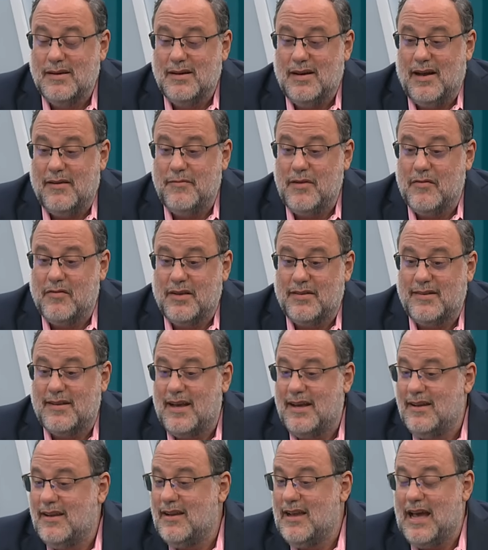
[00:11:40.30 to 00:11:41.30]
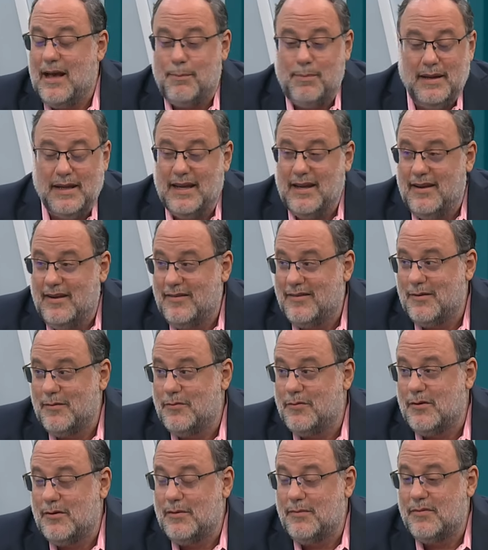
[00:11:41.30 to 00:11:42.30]
I've never signed any application
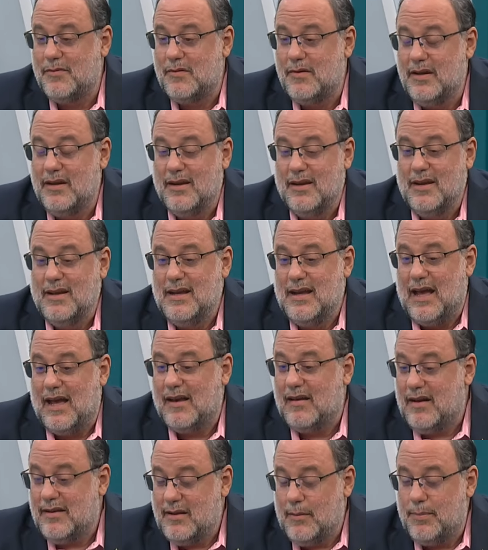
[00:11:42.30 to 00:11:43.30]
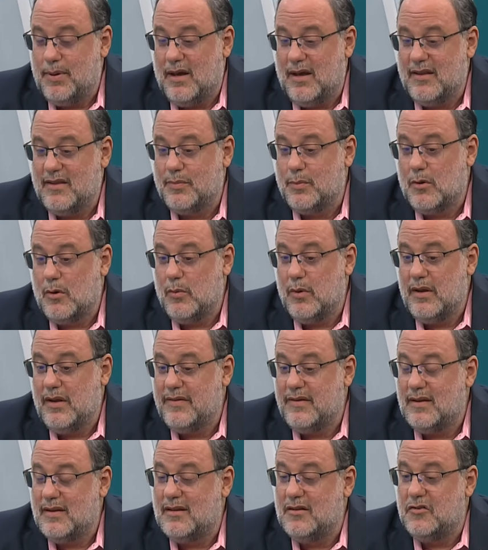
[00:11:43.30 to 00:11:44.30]
form for it. I got a passport when I
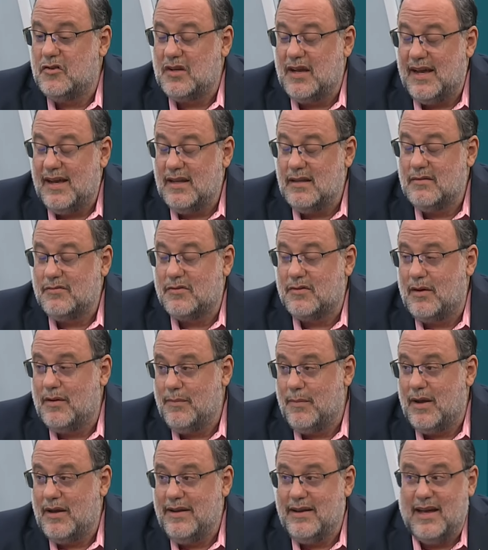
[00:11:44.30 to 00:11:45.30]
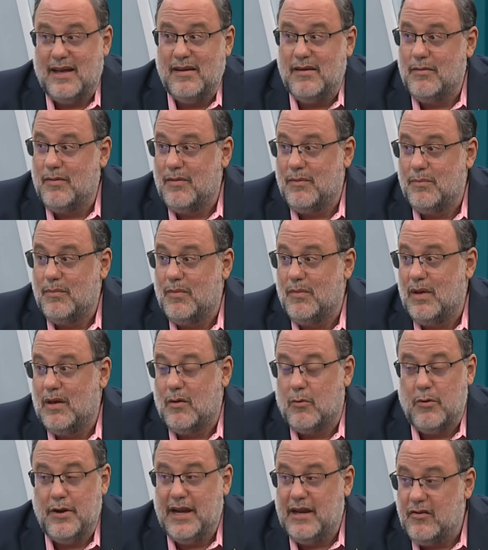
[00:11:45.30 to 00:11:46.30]
was a little child. My dad
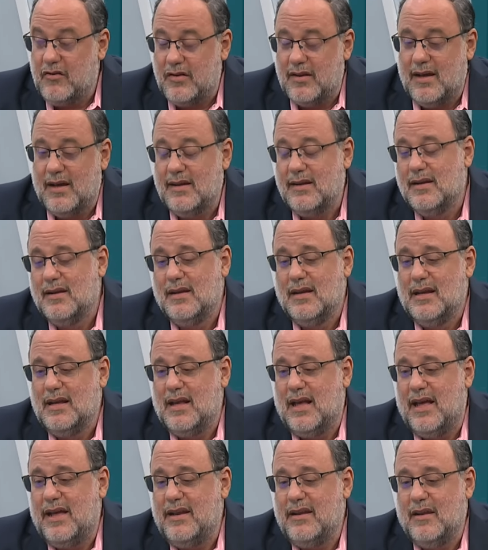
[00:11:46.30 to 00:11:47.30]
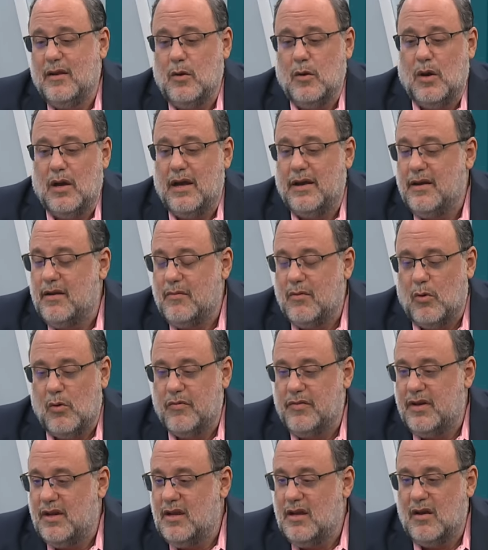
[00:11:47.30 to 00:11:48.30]
arranged that. And,
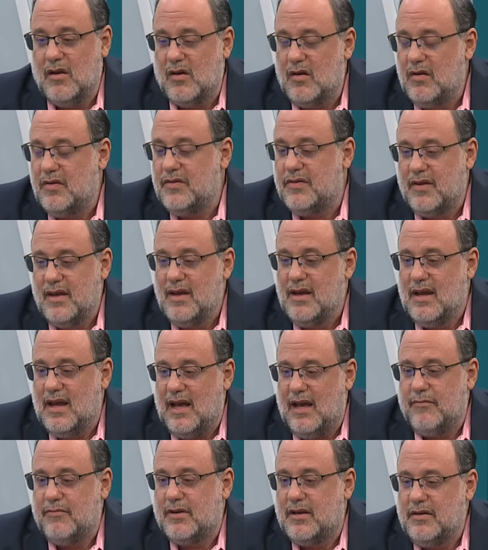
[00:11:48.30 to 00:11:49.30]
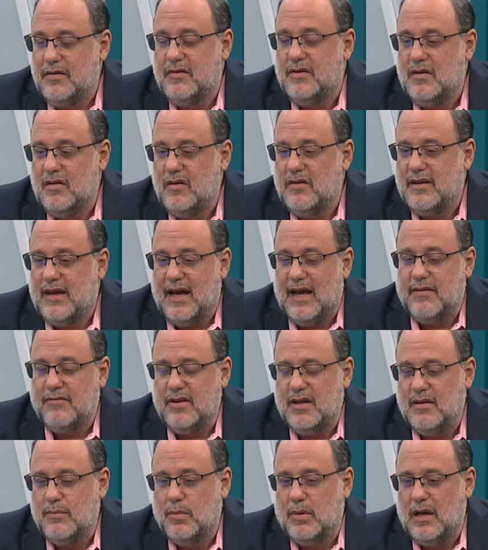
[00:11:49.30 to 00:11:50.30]
over the years, I've continued to have
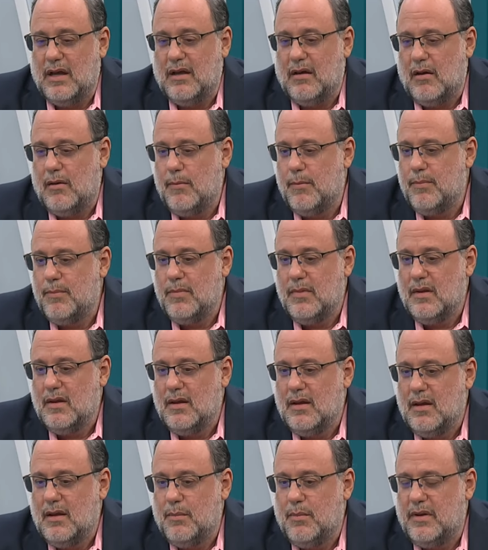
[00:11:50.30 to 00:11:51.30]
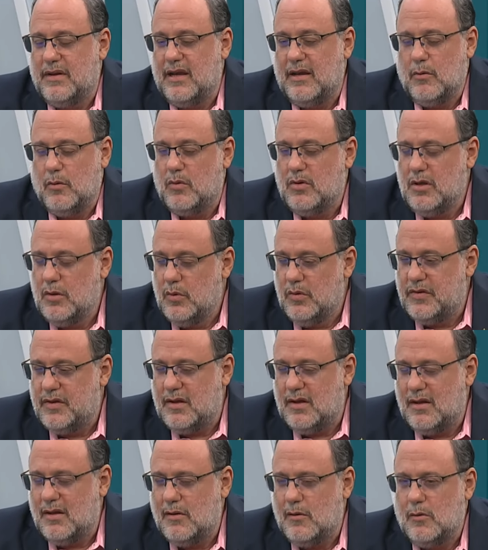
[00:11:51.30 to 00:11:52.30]
it. But I don't use
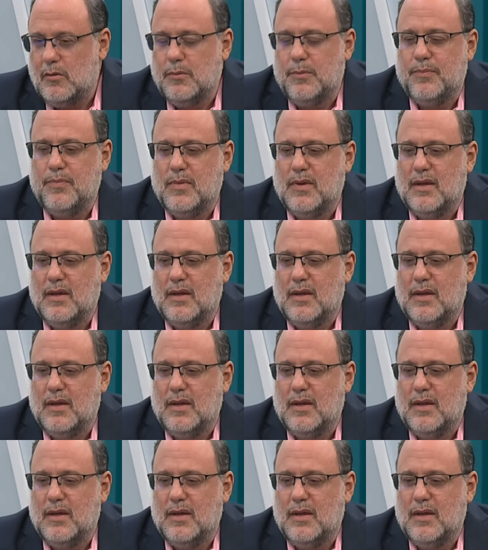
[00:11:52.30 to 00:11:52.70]
it now.